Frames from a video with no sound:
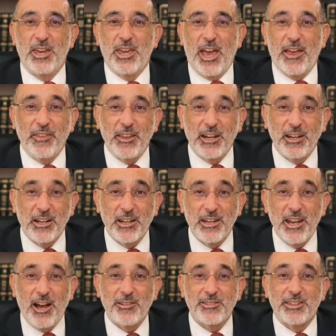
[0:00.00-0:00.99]
And then it
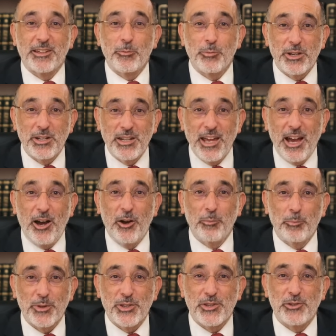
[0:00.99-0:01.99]
announced that it would now
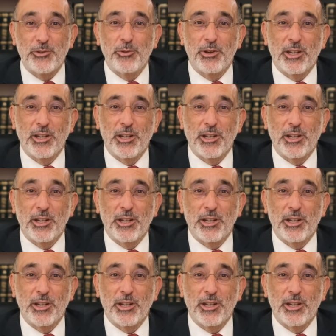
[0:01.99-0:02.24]
pursue